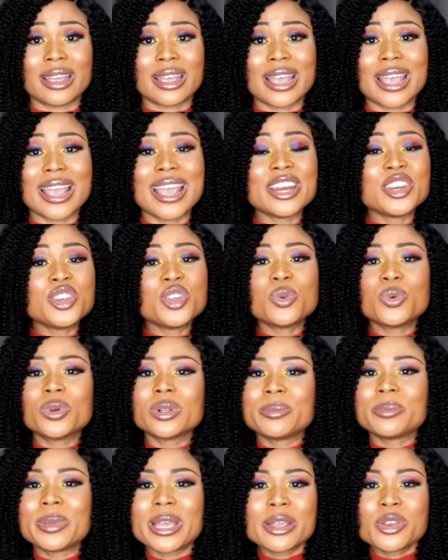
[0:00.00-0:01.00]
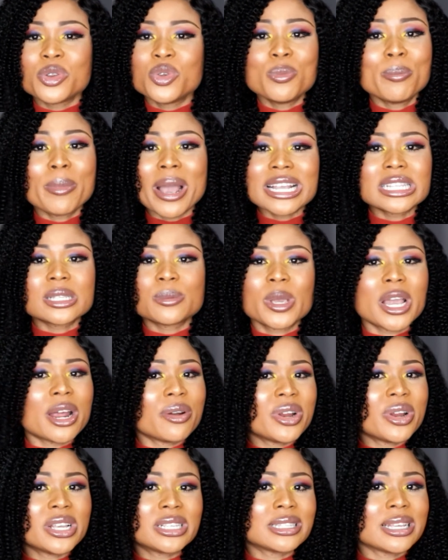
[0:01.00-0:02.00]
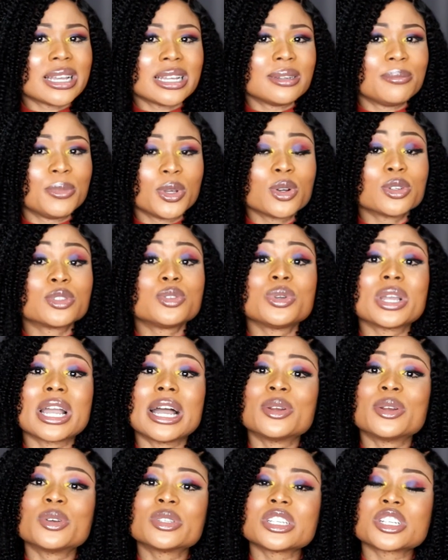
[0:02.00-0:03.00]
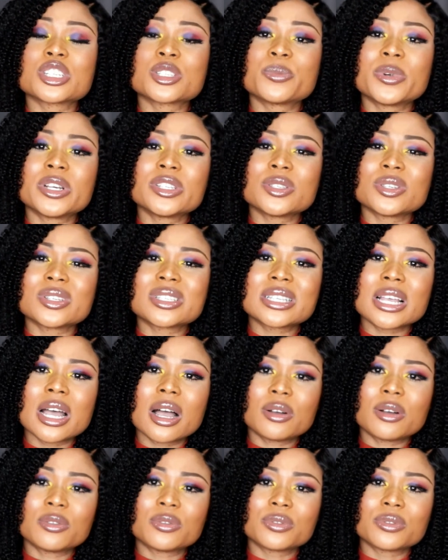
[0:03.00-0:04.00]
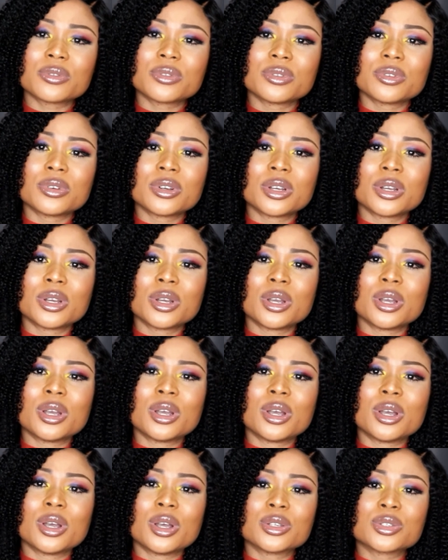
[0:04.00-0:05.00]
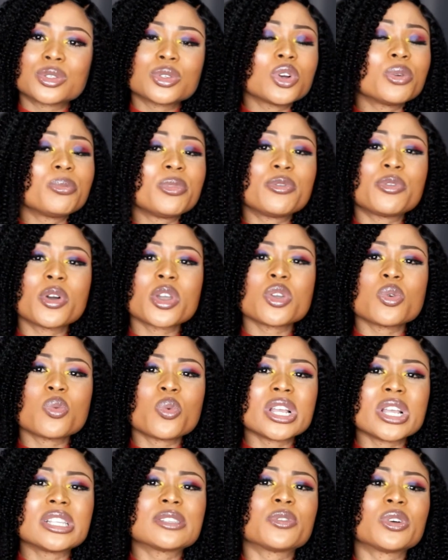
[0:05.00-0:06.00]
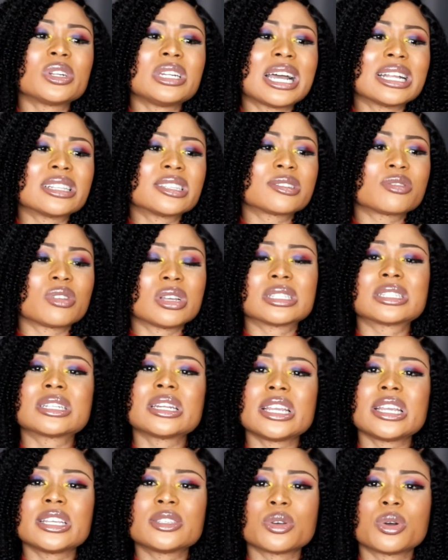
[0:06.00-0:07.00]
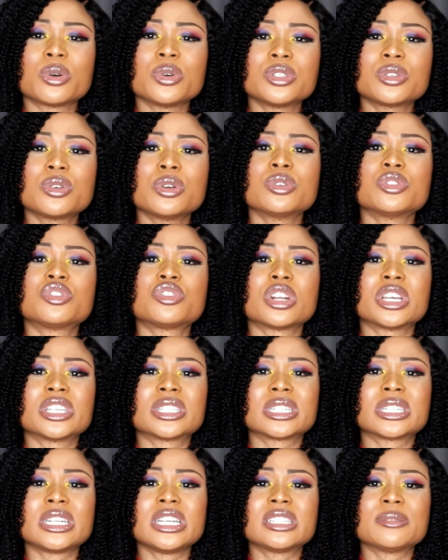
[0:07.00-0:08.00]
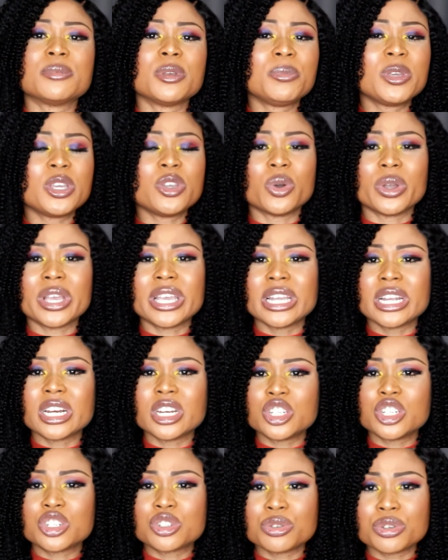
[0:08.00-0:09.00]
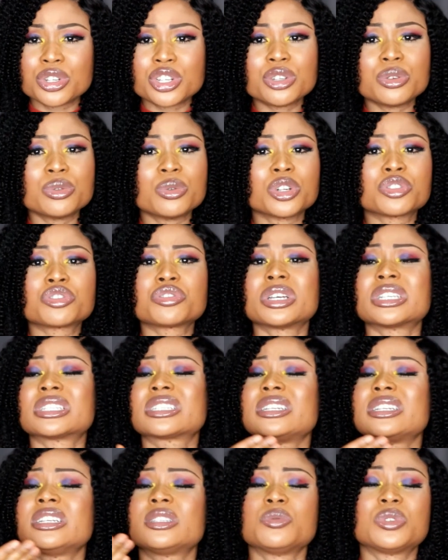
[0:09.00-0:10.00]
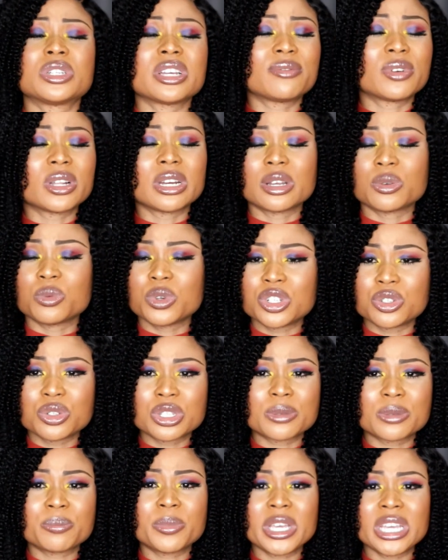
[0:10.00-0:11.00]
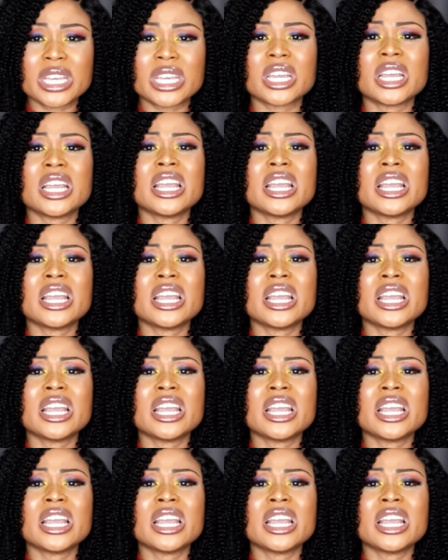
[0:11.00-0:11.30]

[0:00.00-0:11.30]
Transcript: And you might be arrested because you cannot express yourself. So before you wait for that translator who is going to translate maybe your English to you or translate whichever language you speak,